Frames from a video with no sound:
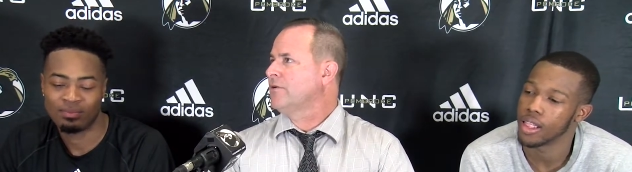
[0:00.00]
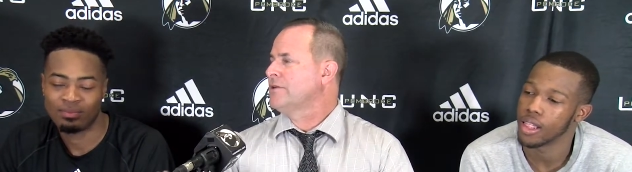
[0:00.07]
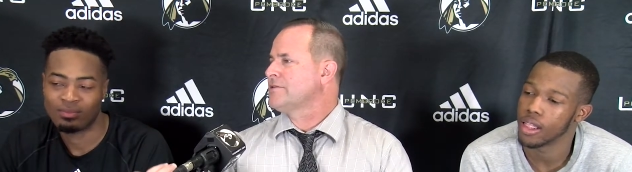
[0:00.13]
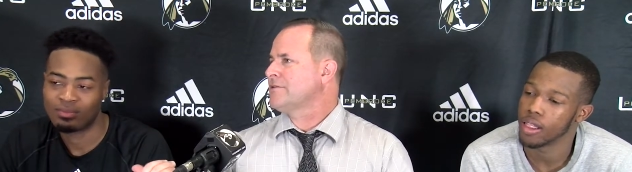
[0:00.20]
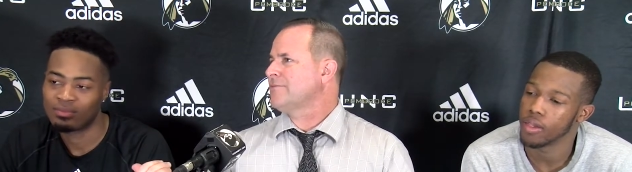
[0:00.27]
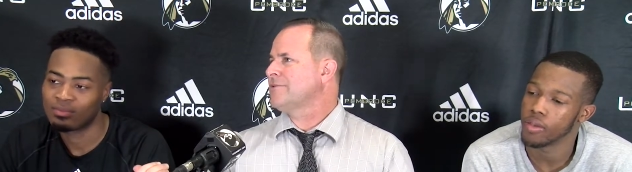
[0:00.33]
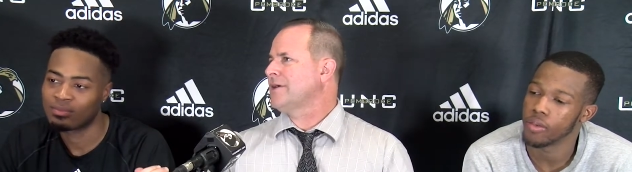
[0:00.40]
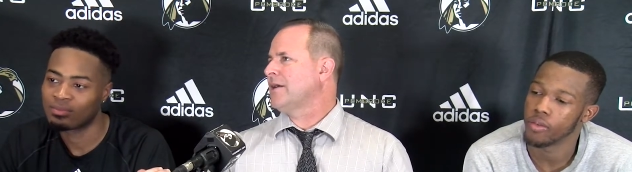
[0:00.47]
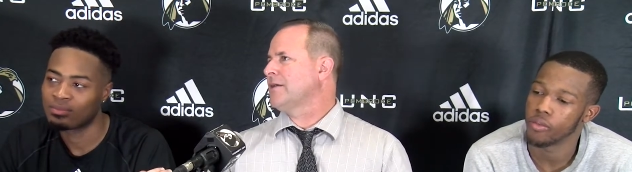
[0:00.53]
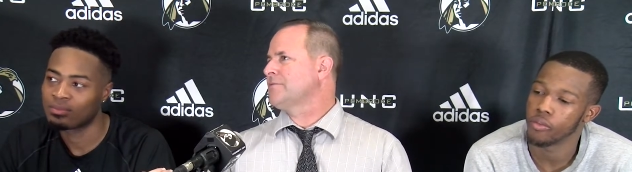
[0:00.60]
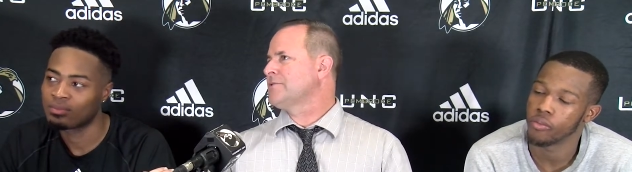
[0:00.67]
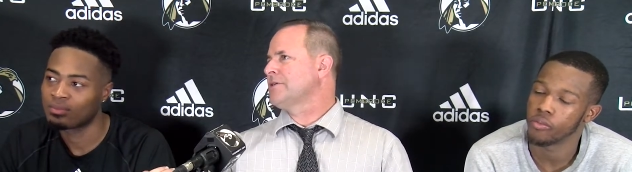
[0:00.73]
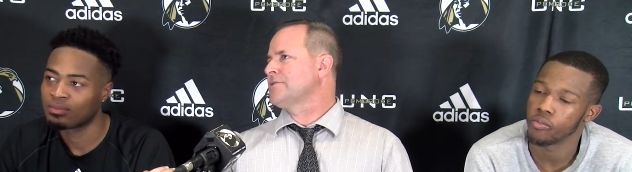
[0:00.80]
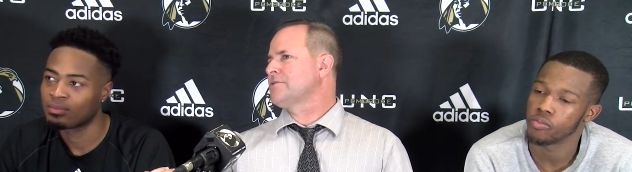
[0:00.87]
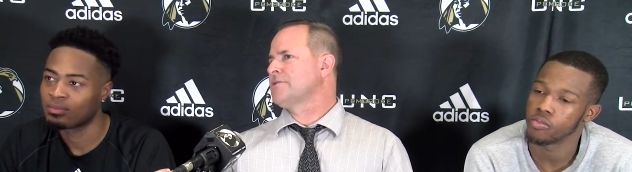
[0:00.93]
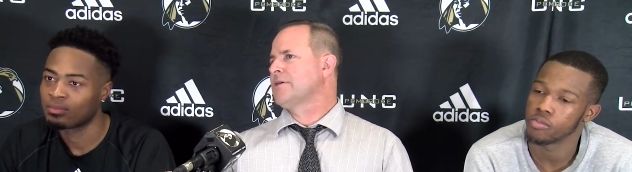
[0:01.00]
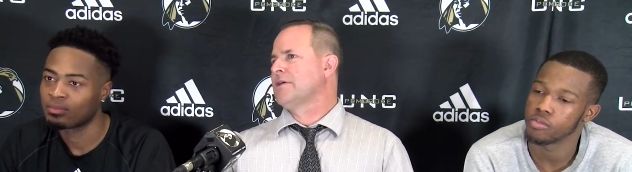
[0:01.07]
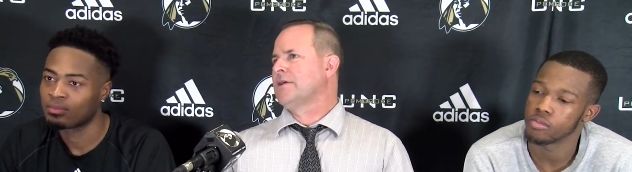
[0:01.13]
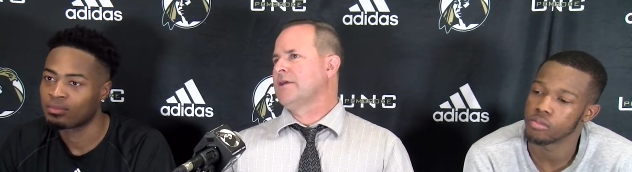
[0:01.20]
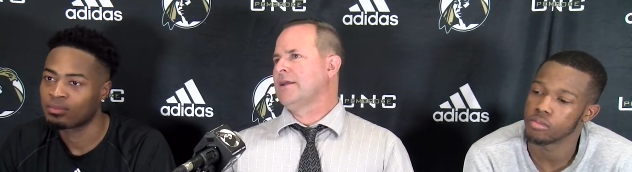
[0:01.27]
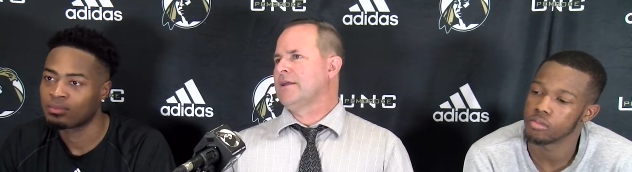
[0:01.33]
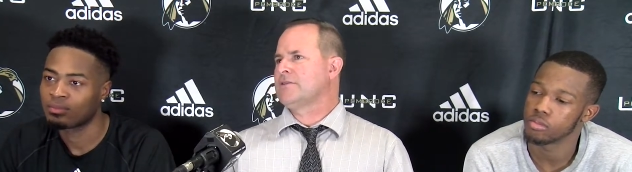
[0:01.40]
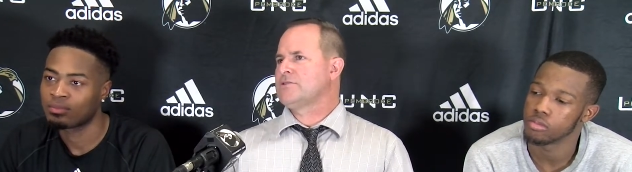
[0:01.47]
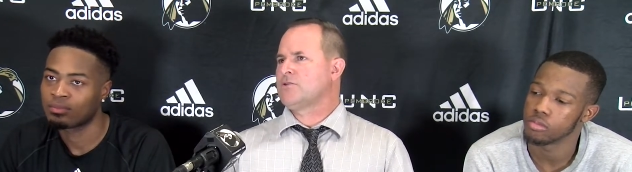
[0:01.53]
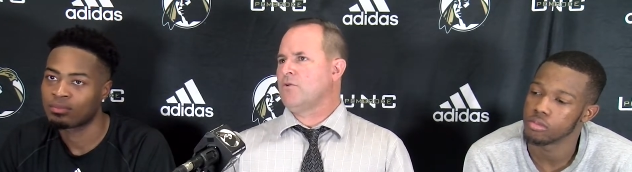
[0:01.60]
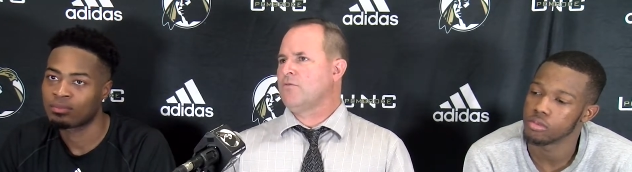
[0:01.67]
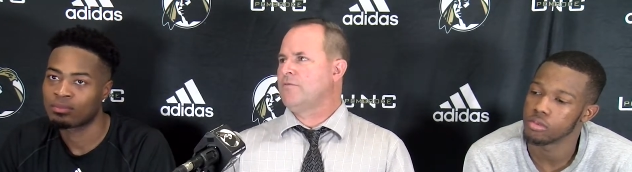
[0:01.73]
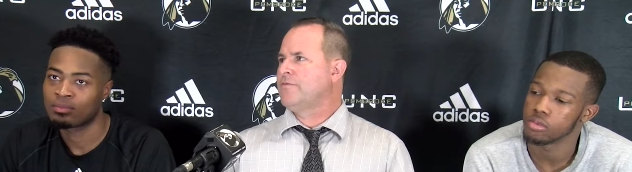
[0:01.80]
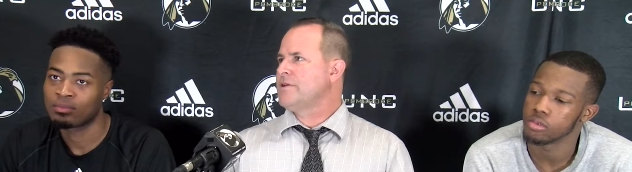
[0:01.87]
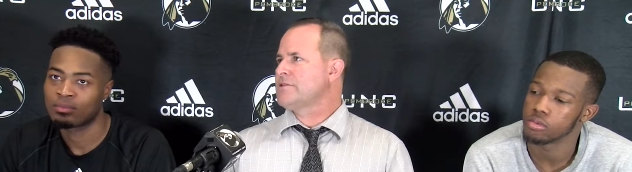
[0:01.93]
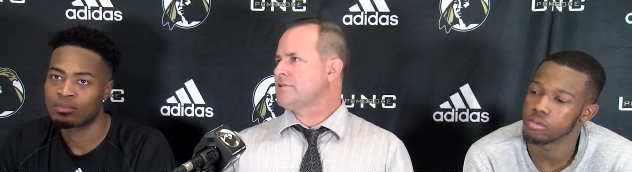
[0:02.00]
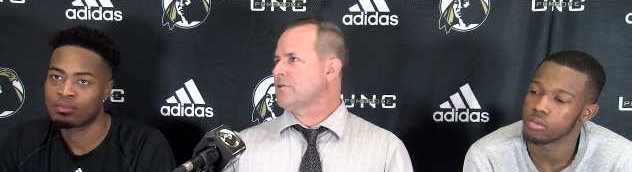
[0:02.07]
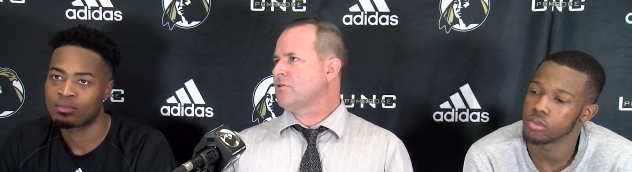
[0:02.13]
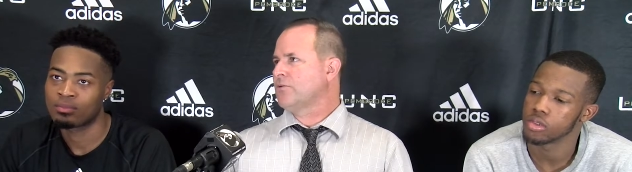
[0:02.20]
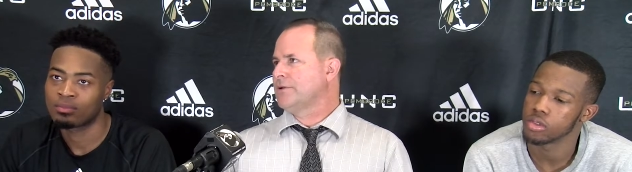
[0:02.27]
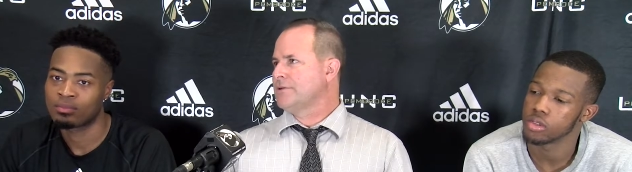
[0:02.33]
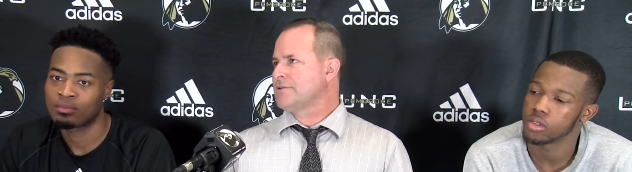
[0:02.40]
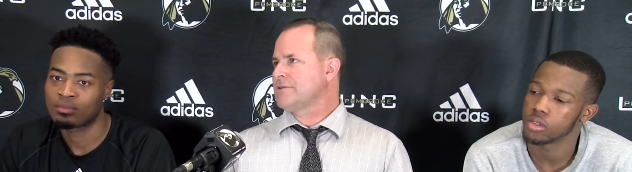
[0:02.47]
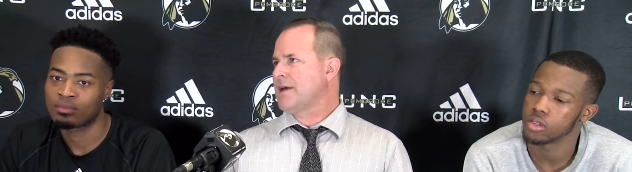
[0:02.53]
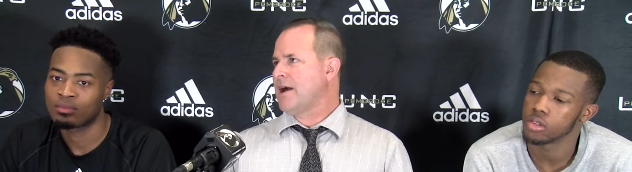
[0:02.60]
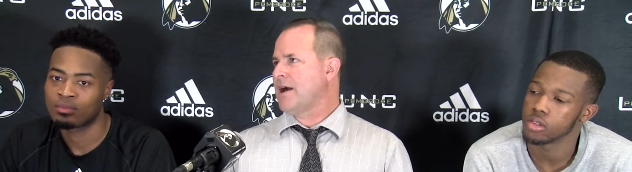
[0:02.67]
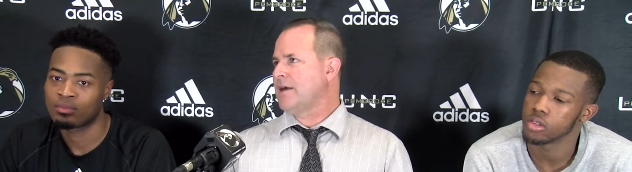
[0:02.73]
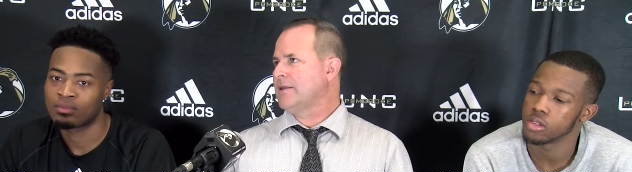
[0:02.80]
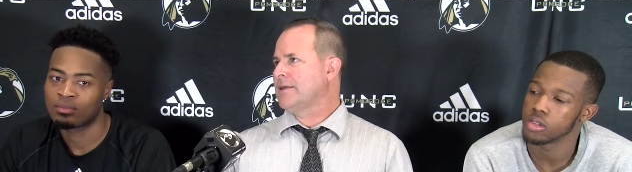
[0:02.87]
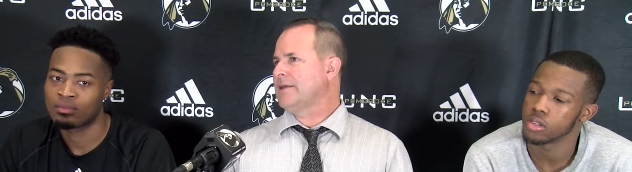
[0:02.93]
Speaker 1: And sometimes it's it's so physical inside.